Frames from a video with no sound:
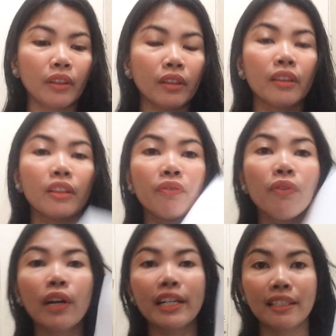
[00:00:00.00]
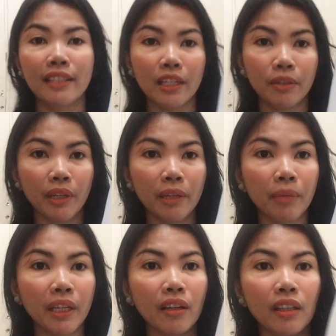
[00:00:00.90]
divorce decree,
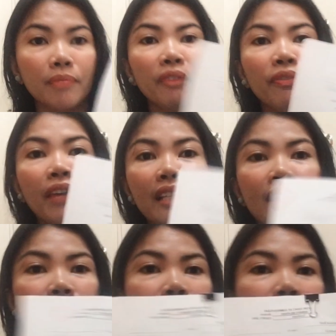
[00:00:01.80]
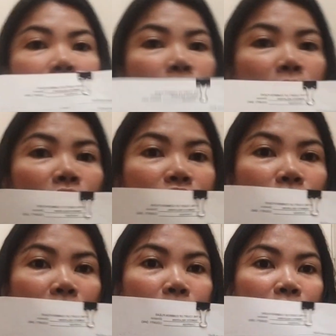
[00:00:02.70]
because my fiance is divorced,
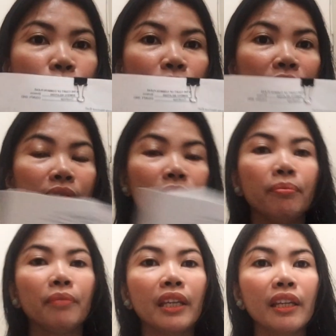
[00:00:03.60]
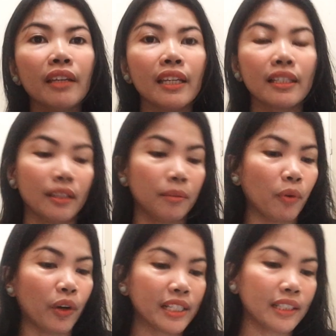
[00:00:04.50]
so I bring with me his
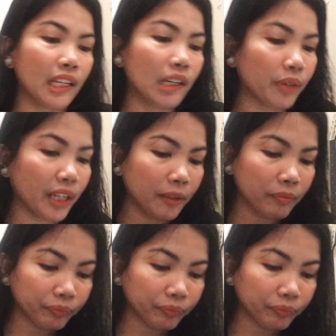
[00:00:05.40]
divorce decree.